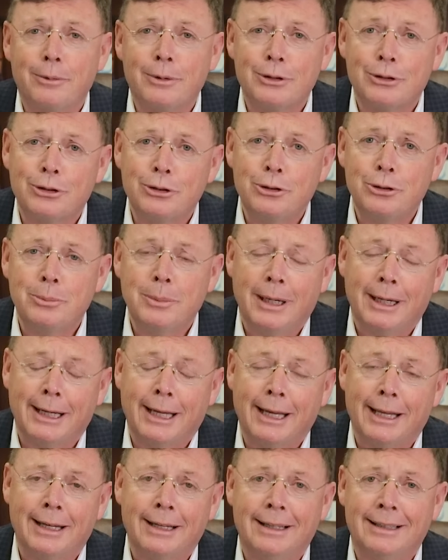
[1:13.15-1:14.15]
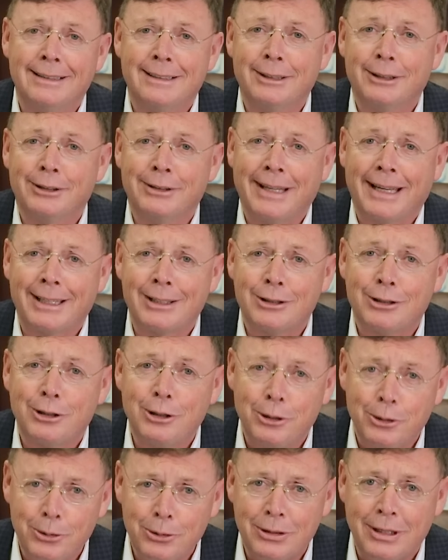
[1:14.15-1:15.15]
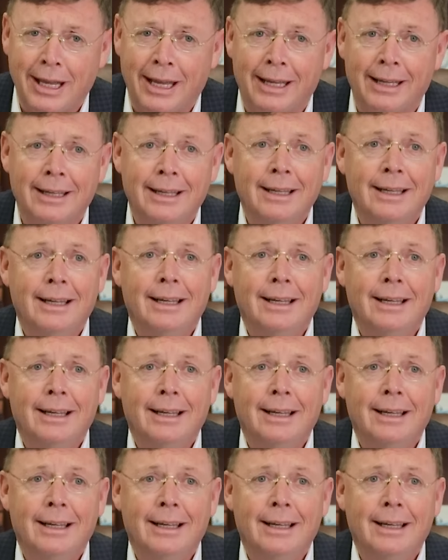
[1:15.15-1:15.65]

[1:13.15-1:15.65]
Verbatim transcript: resume again until next Tuesday.